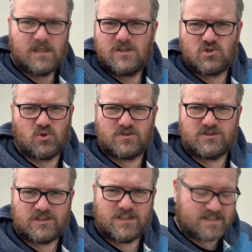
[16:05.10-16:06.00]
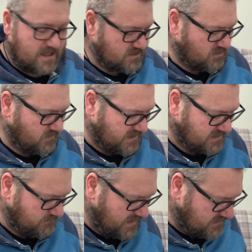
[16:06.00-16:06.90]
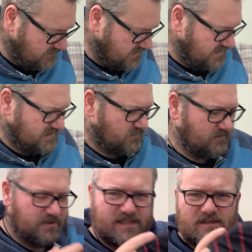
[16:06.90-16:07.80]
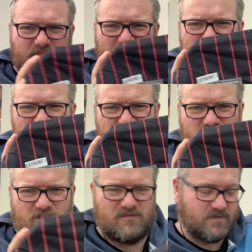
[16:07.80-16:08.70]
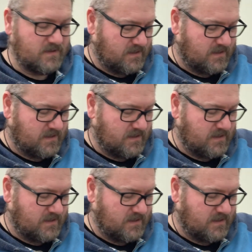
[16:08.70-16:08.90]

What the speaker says: Jordan shirts, as you would expect. But this one, being the pinstripe,